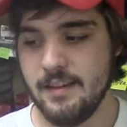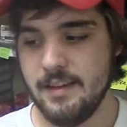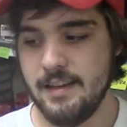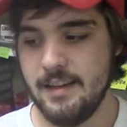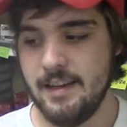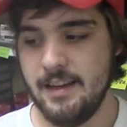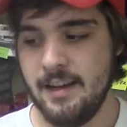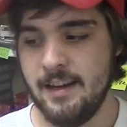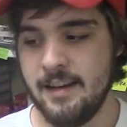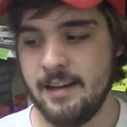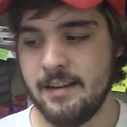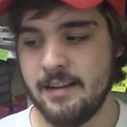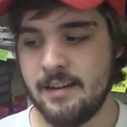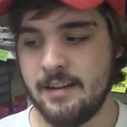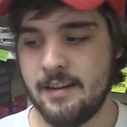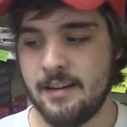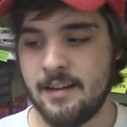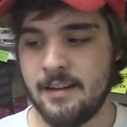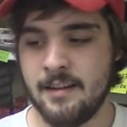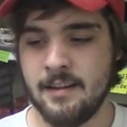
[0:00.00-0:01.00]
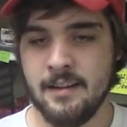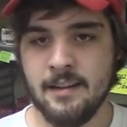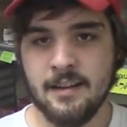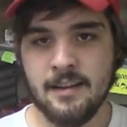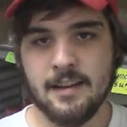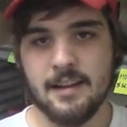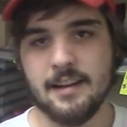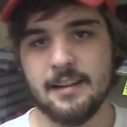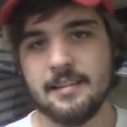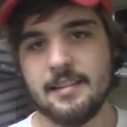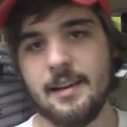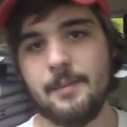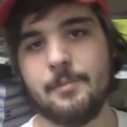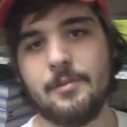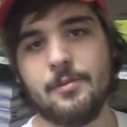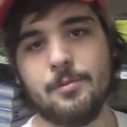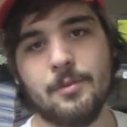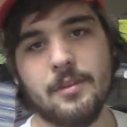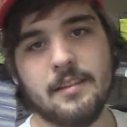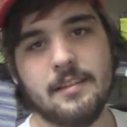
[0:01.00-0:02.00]
It
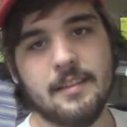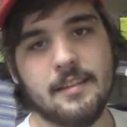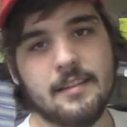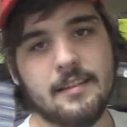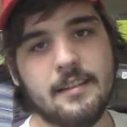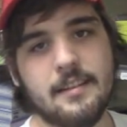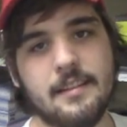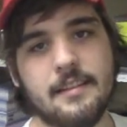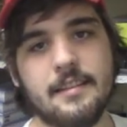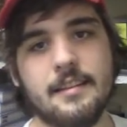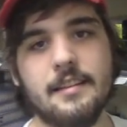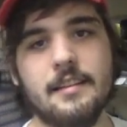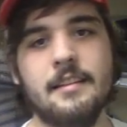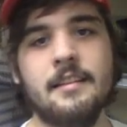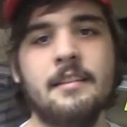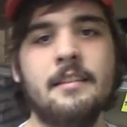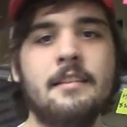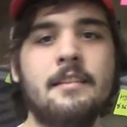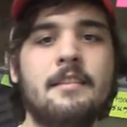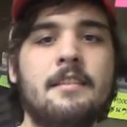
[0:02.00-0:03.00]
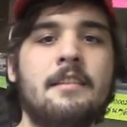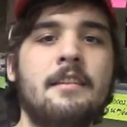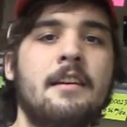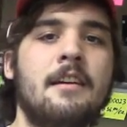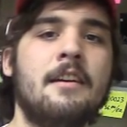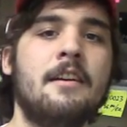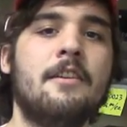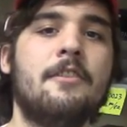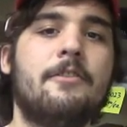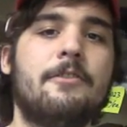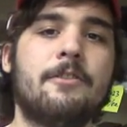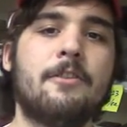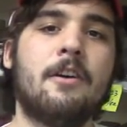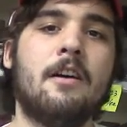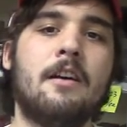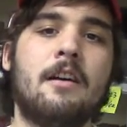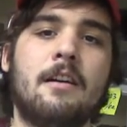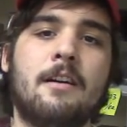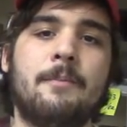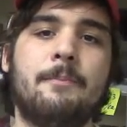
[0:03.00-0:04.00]
accepts resistances
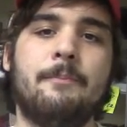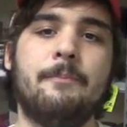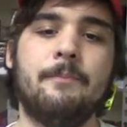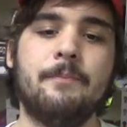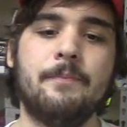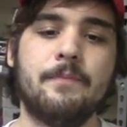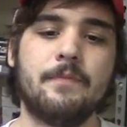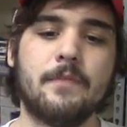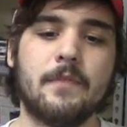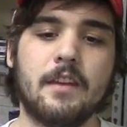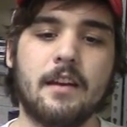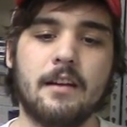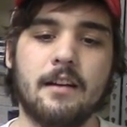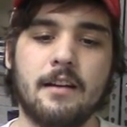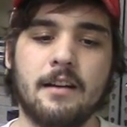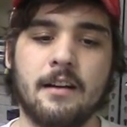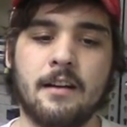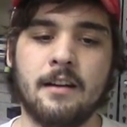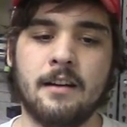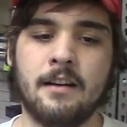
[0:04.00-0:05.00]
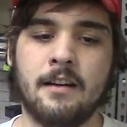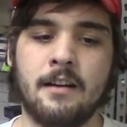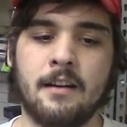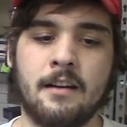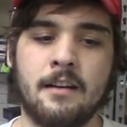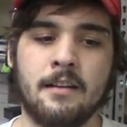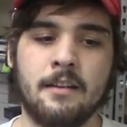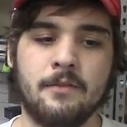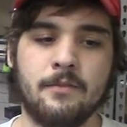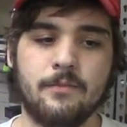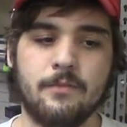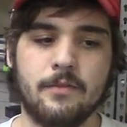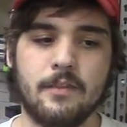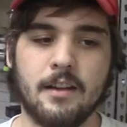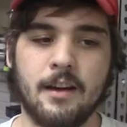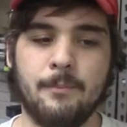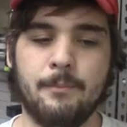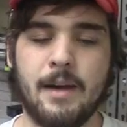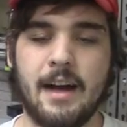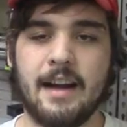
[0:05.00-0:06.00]
from a
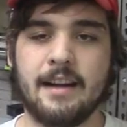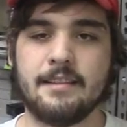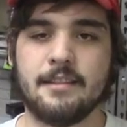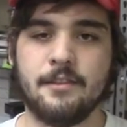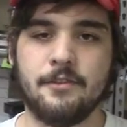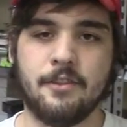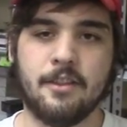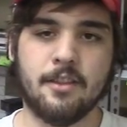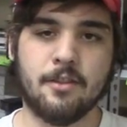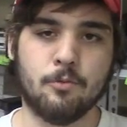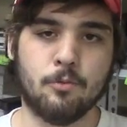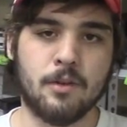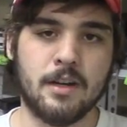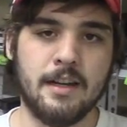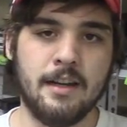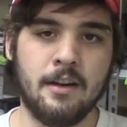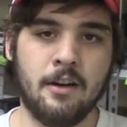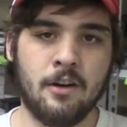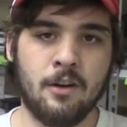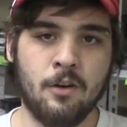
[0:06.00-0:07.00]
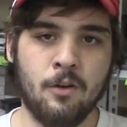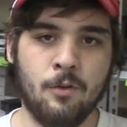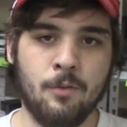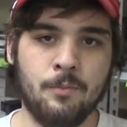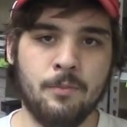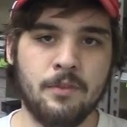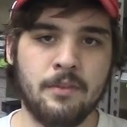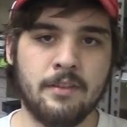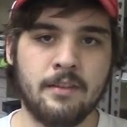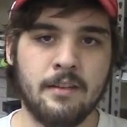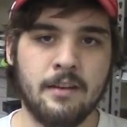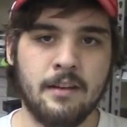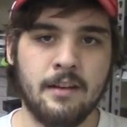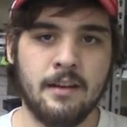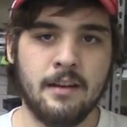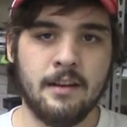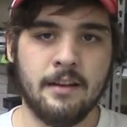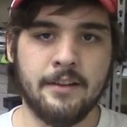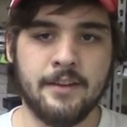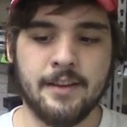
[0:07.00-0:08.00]
max of 3 ohms
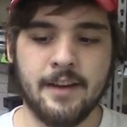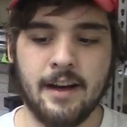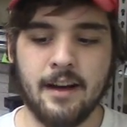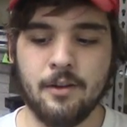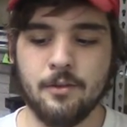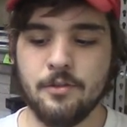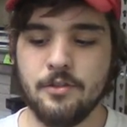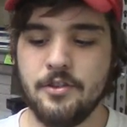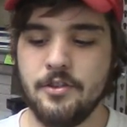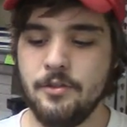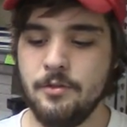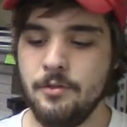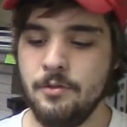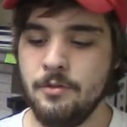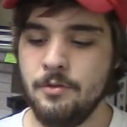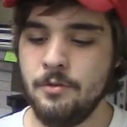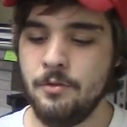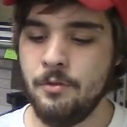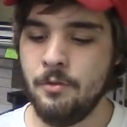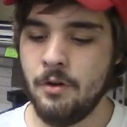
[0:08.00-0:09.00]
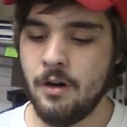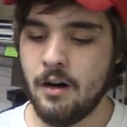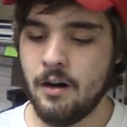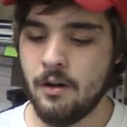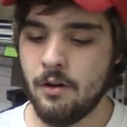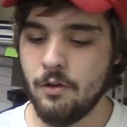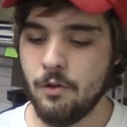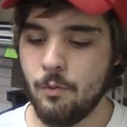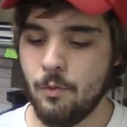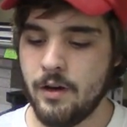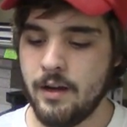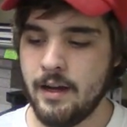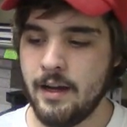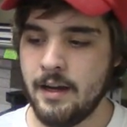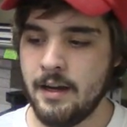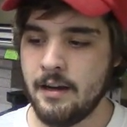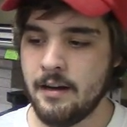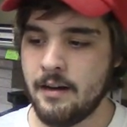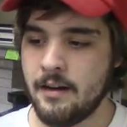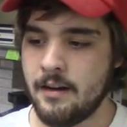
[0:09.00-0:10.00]
down to all the
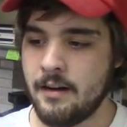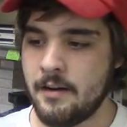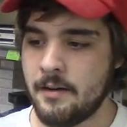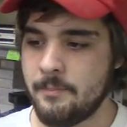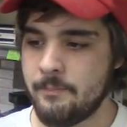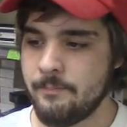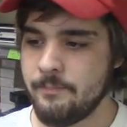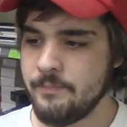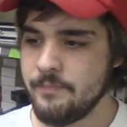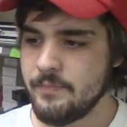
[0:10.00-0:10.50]
way, I